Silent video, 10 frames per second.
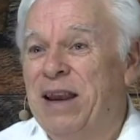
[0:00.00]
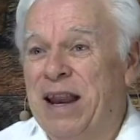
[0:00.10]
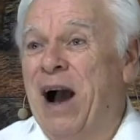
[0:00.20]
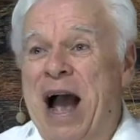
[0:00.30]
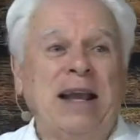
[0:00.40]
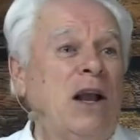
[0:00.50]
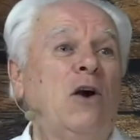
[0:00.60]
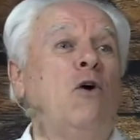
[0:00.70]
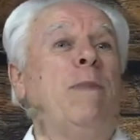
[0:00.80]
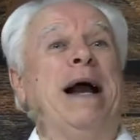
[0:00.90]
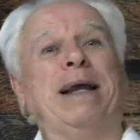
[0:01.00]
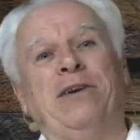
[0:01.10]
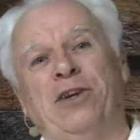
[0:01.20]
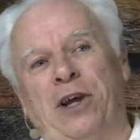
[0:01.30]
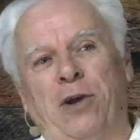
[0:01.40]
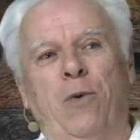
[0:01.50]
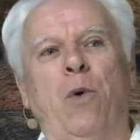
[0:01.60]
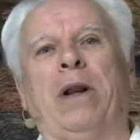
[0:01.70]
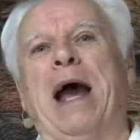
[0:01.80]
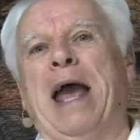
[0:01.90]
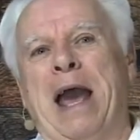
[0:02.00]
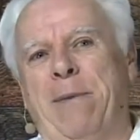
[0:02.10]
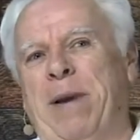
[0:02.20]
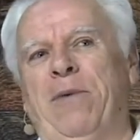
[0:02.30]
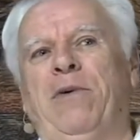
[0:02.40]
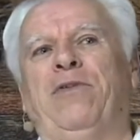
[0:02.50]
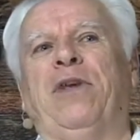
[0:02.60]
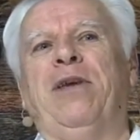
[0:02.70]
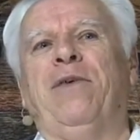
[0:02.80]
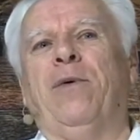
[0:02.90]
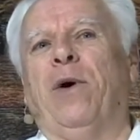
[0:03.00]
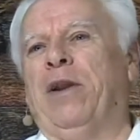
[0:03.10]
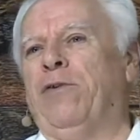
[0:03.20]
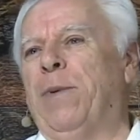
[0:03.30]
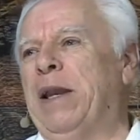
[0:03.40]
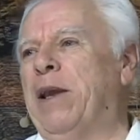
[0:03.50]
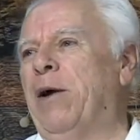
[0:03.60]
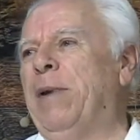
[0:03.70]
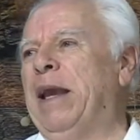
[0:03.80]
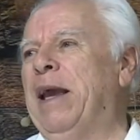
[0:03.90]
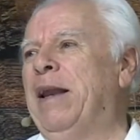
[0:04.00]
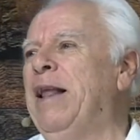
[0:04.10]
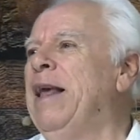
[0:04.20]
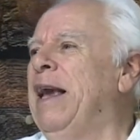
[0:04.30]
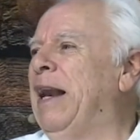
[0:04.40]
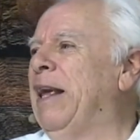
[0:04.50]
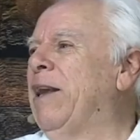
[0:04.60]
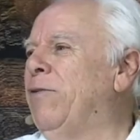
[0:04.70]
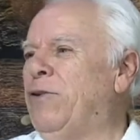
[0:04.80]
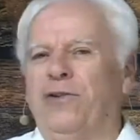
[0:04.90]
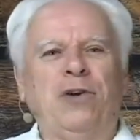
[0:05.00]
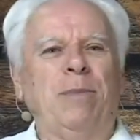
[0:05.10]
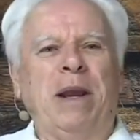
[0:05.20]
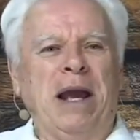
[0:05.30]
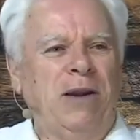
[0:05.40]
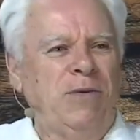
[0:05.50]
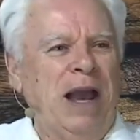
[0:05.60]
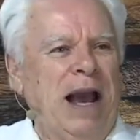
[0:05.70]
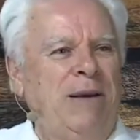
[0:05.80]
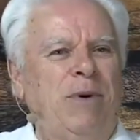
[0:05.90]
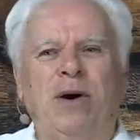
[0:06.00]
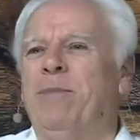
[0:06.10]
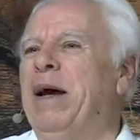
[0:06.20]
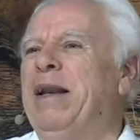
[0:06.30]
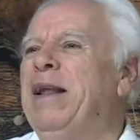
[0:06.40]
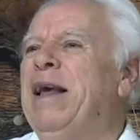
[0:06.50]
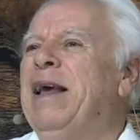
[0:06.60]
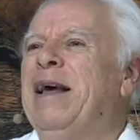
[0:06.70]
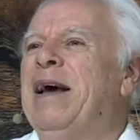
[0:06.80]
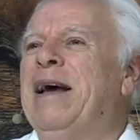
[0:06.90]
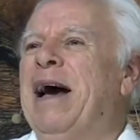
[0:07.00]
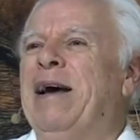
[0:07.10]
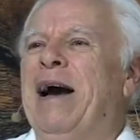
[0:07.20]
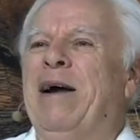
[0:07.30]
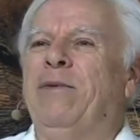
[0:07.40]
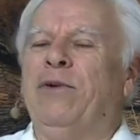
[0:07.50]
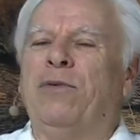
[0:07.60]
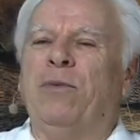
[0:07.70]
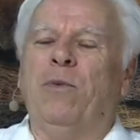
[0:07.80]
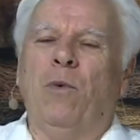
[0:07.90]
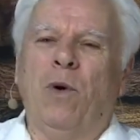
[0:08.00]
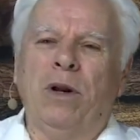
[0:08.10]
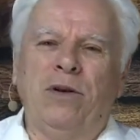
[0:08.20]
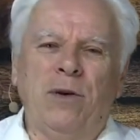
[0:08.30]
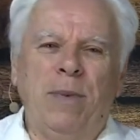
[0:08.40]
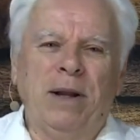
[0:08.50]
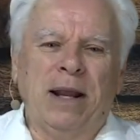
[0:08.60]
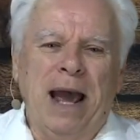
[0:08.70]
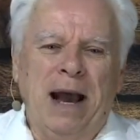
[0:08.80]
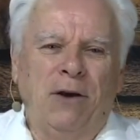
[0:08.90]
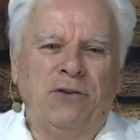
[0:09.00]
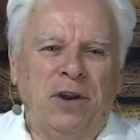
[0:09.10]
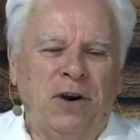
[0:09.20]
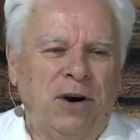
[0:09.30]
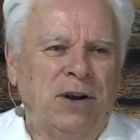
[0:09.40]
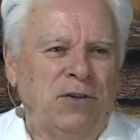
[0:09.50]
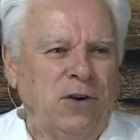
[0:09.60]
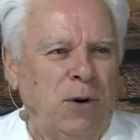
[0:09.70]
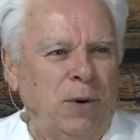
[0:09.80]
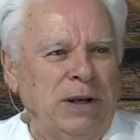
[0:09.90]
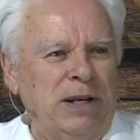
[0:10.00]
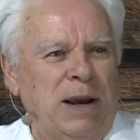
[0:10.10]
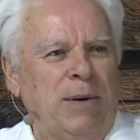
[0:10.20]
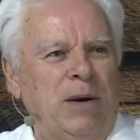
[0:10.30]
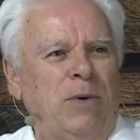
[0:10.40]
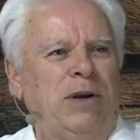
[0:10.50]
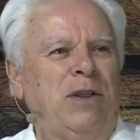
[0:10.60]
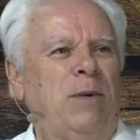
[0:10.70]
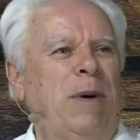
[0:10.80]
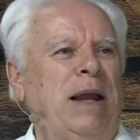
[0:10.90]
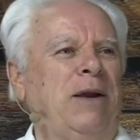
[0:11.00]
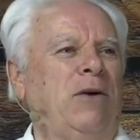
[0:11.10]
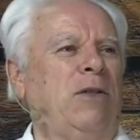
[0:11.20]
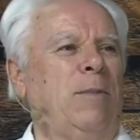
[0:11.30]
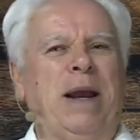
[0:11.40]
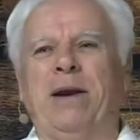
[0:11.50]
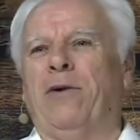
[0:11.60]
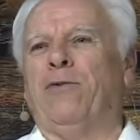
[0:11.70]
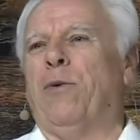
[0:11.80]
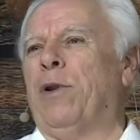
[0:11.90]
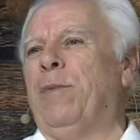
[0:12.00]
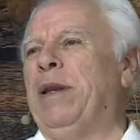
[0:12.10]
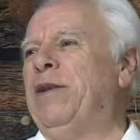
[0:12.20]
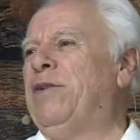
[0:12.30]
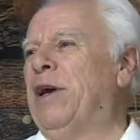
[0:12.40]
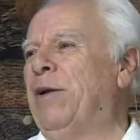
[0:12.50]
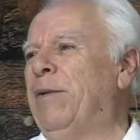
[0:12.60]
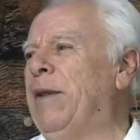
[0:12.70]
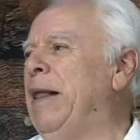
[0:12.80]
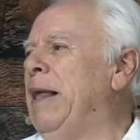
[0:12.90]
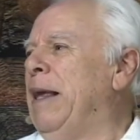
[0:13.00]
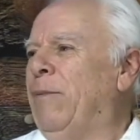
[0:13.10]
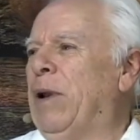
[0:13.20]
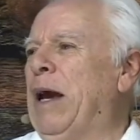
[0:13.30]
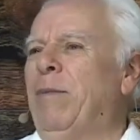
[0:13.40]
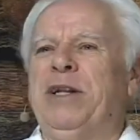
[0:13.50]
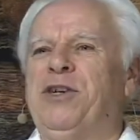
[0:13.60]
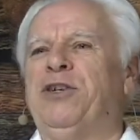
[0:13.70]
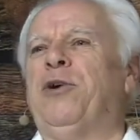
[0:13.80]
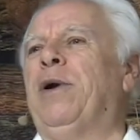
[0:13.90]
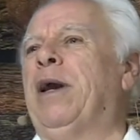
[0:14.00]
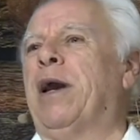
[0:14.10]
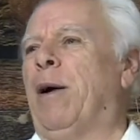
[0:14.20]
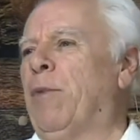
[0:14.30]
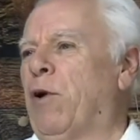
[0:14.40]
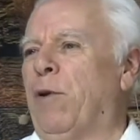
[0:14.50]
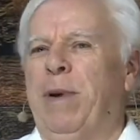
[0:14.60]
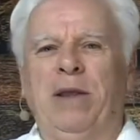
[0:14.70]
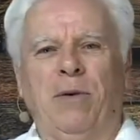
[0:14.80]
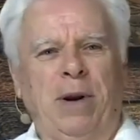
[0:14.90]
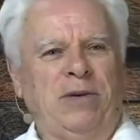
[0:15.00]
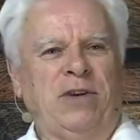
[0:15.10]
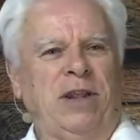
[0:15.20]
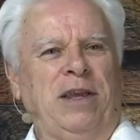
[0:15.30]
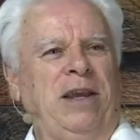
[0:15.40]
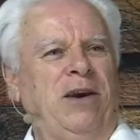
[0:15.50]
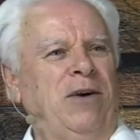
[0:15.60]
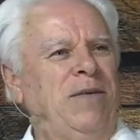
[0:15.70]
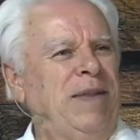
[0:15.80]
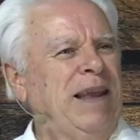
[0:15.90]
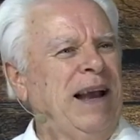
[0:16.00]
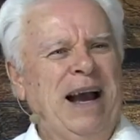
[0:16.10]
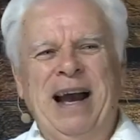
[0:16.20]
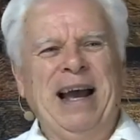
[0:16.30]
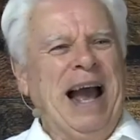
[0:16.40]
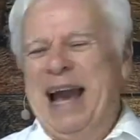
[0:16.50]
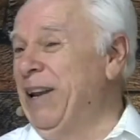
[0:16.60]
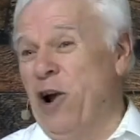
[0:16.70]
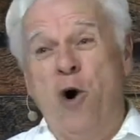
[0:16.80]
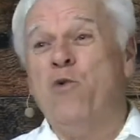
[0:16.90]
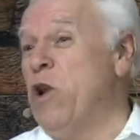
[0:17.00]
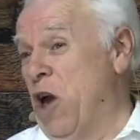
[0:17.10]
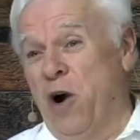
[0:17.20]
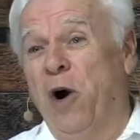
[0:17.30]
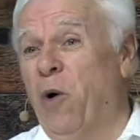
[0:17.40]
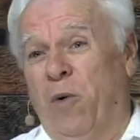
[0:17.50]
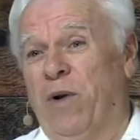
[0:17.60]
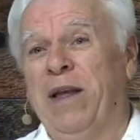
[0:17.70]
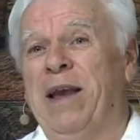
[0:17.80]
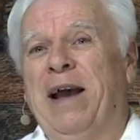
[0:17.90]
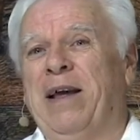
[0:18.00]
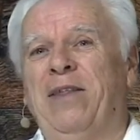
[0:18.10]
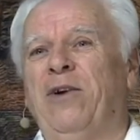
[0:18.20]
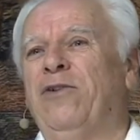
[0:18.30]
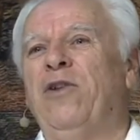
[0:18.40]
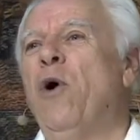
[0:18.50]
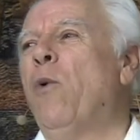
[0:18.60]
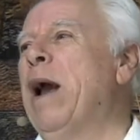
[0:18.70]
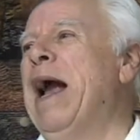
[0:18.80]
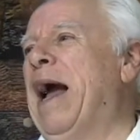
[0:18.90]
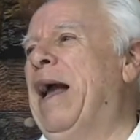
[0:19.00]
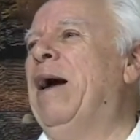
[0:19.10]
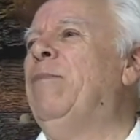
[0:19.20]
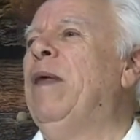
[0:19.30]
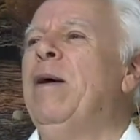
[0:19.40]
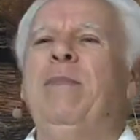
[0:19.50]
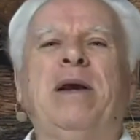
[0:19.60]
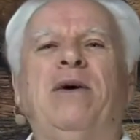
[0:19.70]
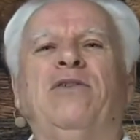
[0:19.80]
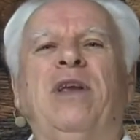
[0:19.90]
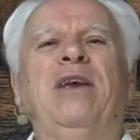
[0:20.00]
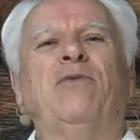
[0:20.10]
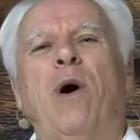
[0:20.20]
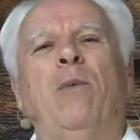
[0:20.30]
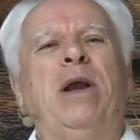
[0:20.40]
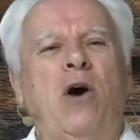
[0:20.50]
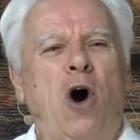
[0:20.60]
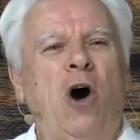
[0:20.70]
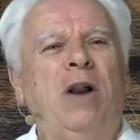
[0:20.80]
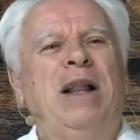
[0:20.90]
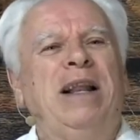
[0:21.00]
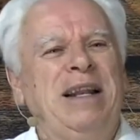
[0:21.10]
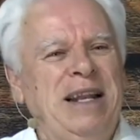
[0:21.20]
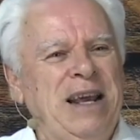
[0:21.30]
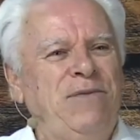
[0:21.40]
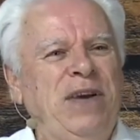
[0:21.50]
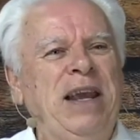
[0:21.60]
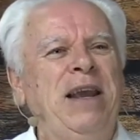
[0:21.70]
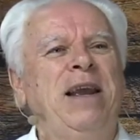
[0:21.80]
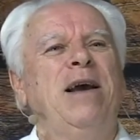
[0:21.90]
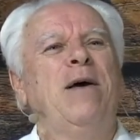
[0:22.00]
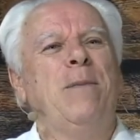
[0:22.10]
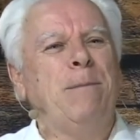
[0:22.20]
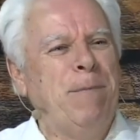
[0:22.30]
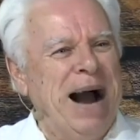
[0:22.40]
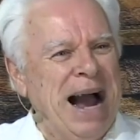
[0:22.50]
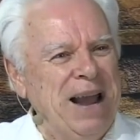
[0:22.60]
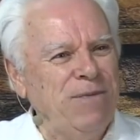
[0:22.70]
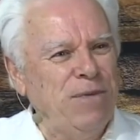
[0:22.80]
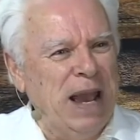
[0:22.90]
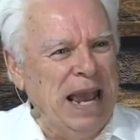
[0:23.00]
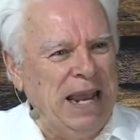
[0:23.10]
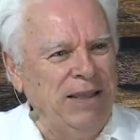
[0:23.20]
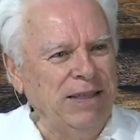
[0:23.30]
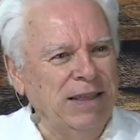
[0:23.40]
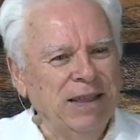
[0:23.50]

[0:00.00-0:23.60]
Now, I can go back and tell you what I have been receiving, what has been coming in, and it gives you some kind of guide mark. But uh, I, I, was wanting to build a house in Arkansas one time, and I went to the banker, and the banker's wanting me to tell, well, how much is your income going to be the rest of the year? I, I don't know. Uh, there's no way I, I, because it's what we call living by faith.